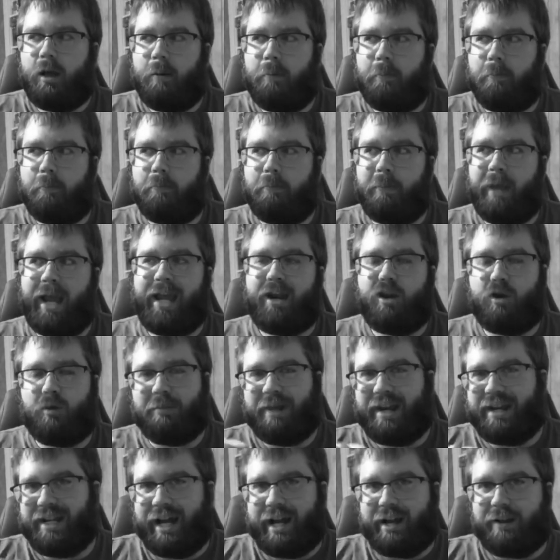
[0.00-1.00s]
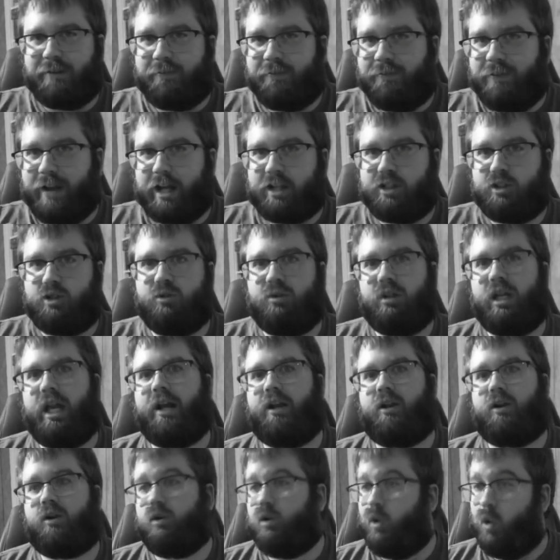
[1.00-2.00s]
may or may not affect you
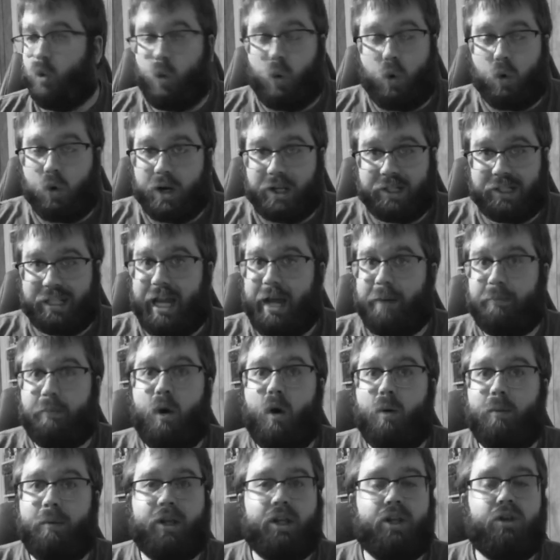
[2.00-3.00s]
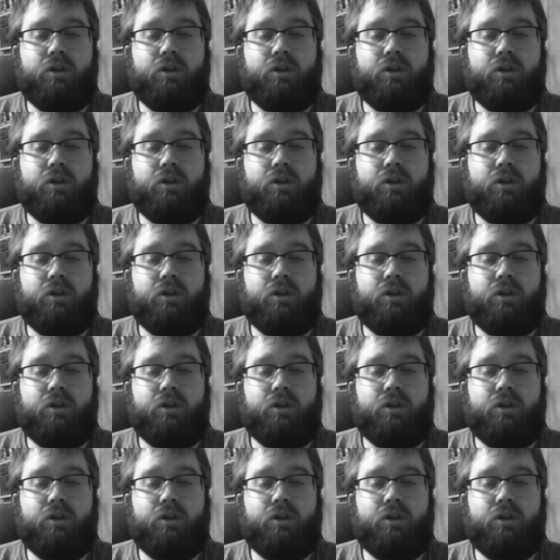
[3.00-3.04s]
later or at that moment.